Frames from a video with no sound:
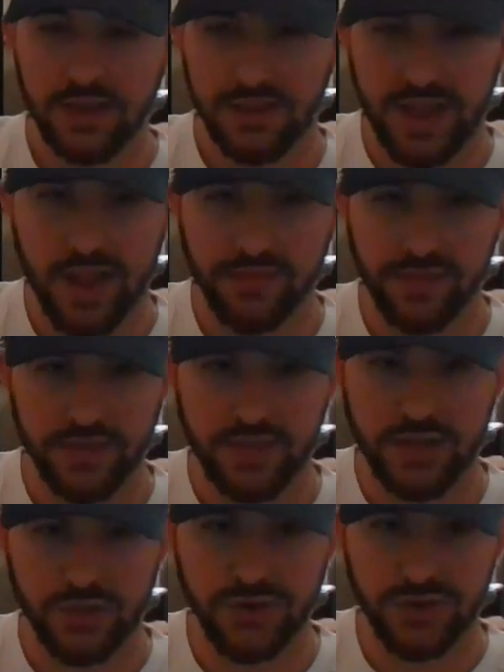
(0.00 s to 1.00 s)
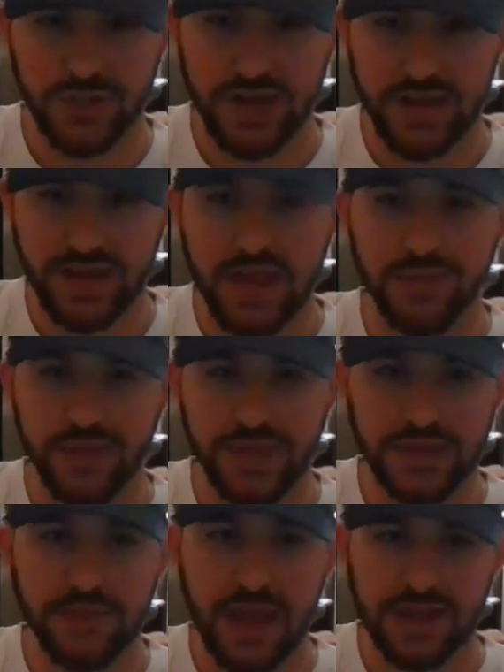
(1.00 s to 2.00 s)
to get like electricity, to get
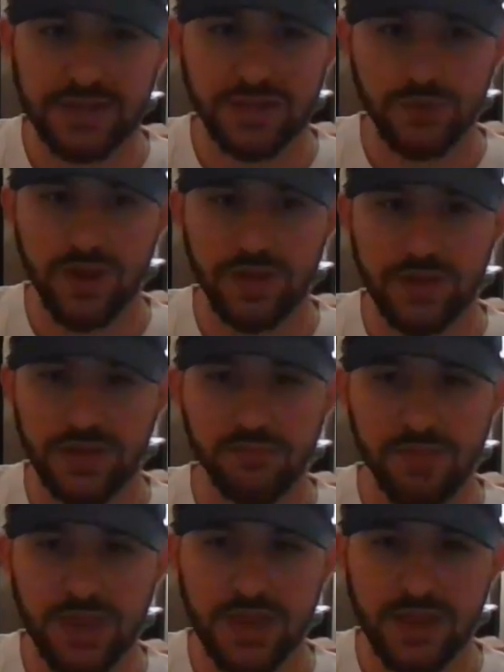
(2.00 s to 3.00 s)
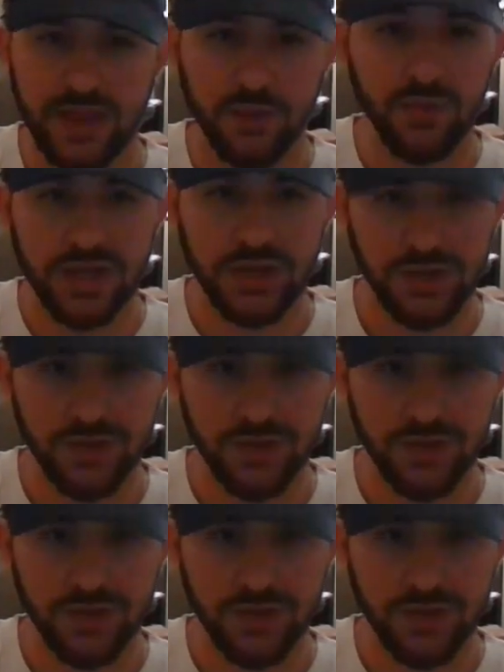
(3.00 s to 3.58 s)
things back to the way they could be. Like we could